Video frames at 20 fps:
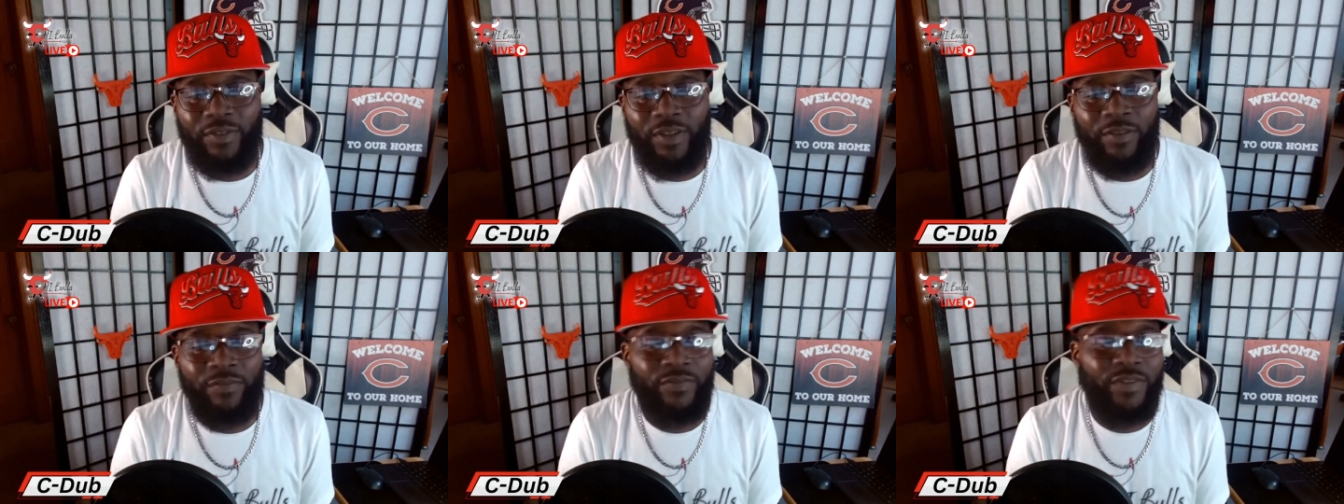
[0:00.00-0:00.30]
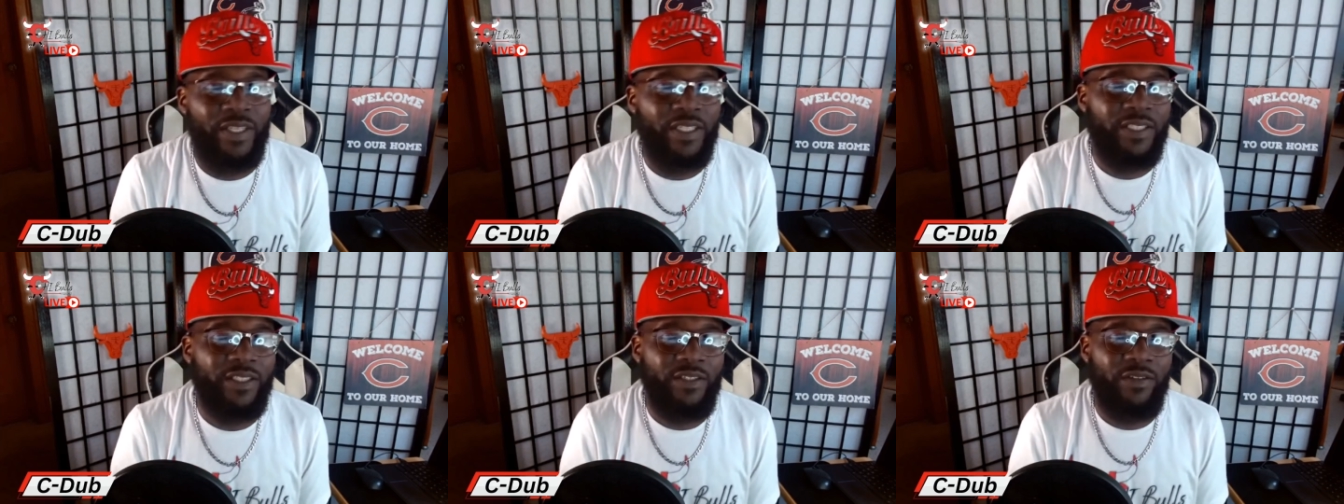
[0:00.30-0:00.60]
if
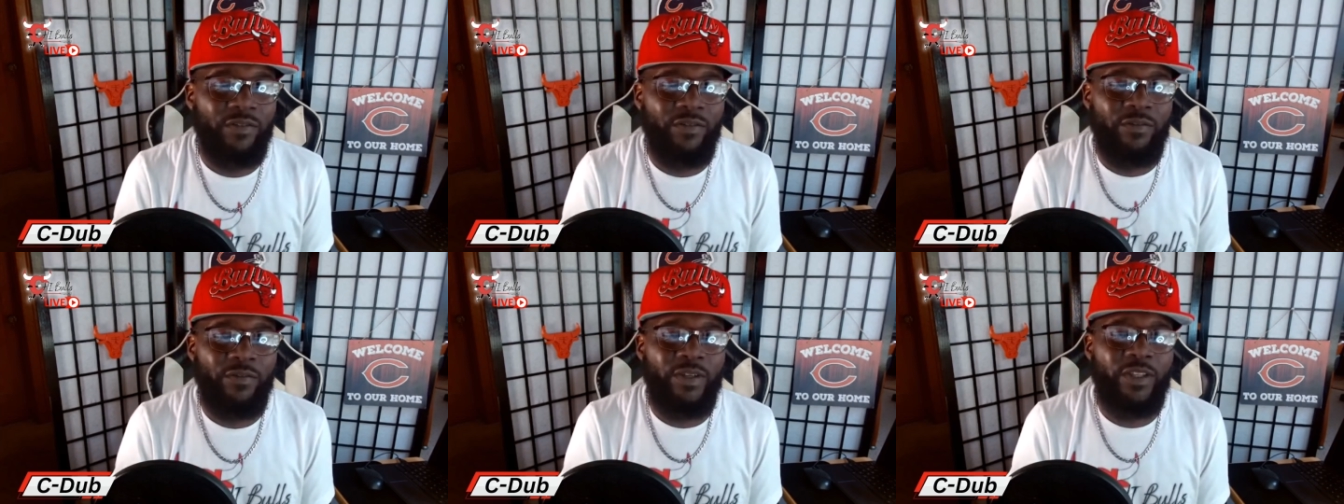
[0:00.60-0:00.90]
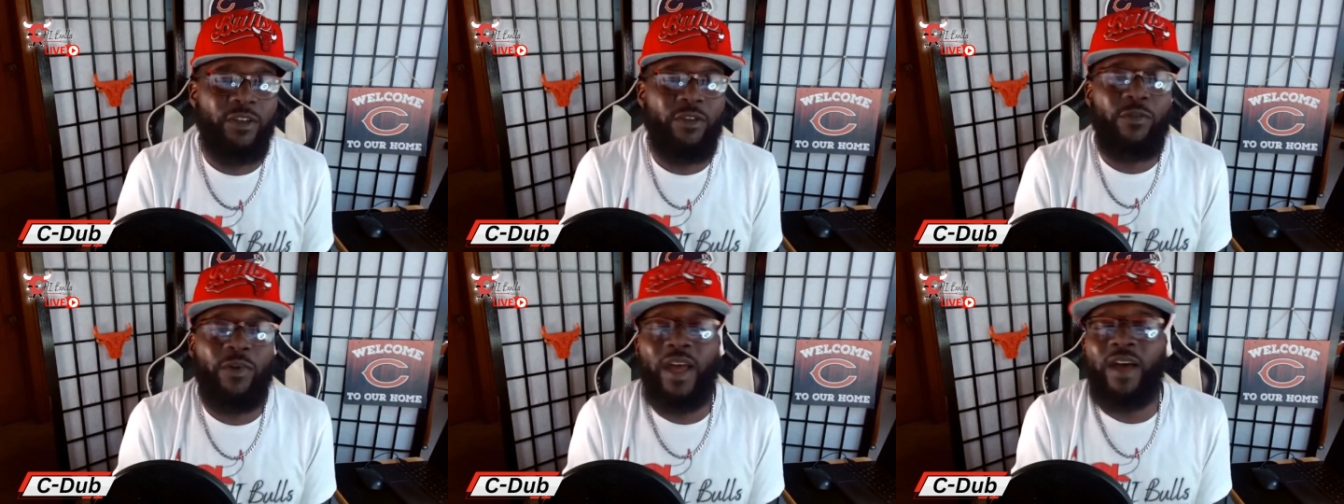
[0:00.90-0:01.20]
this when
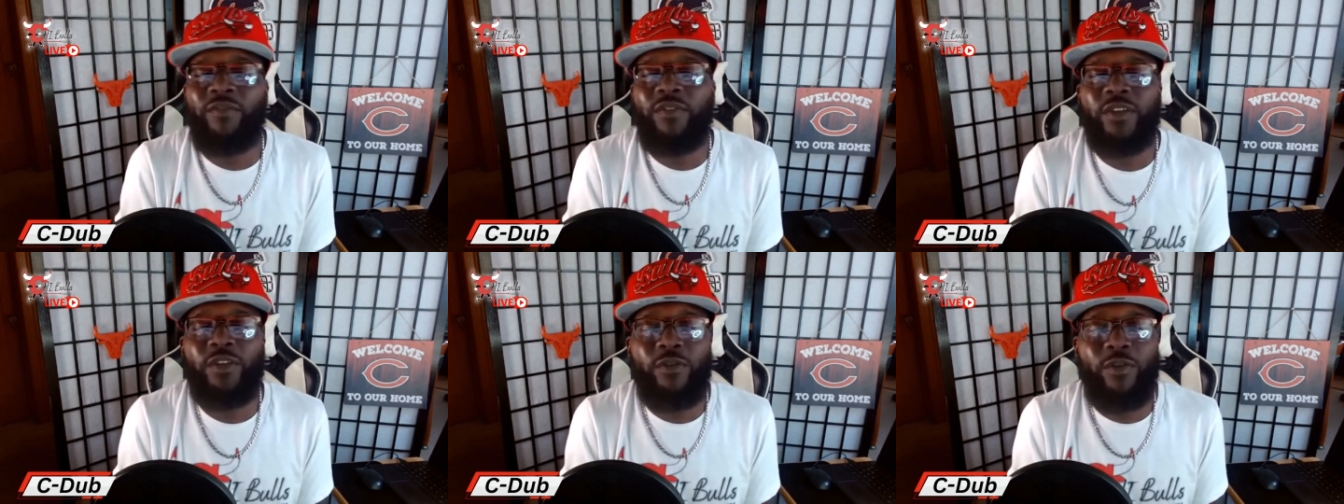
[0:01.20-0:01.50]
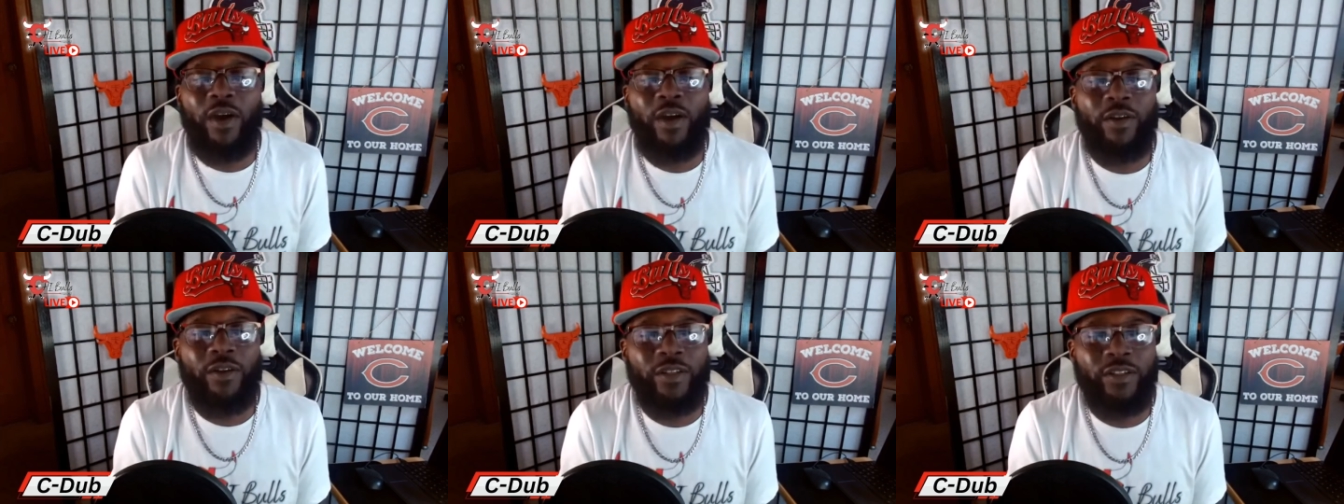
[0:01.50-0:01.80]
you ever you
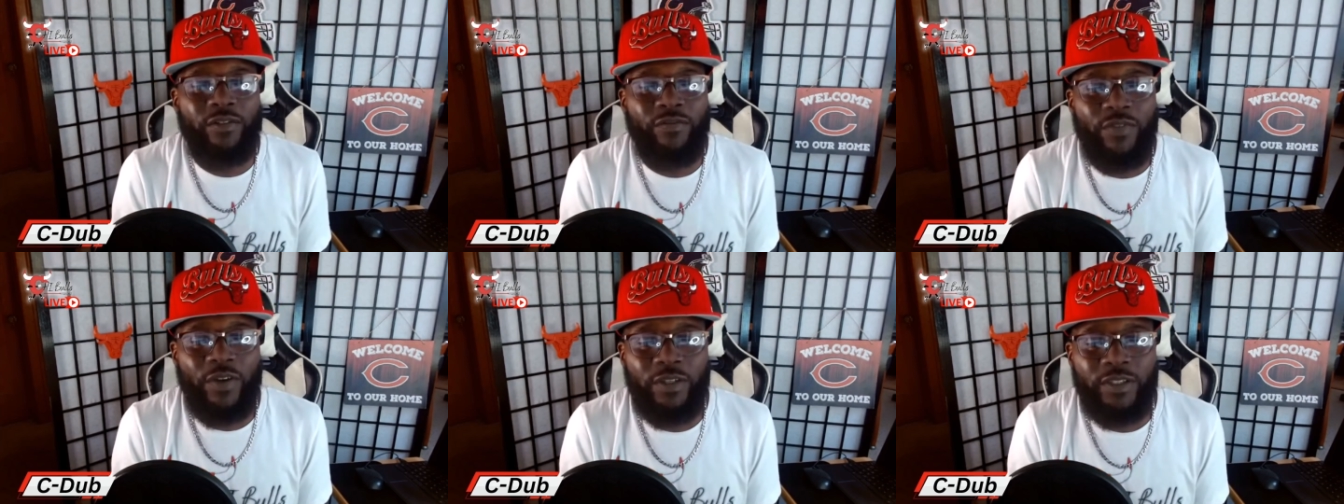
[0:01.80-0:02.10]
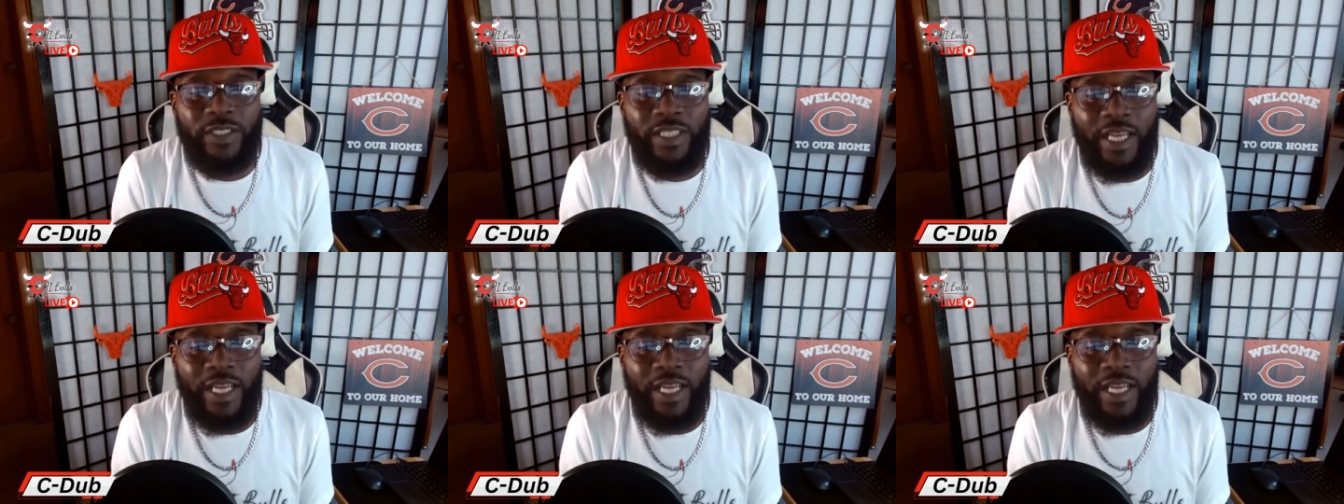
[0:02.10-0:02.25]
heard it the first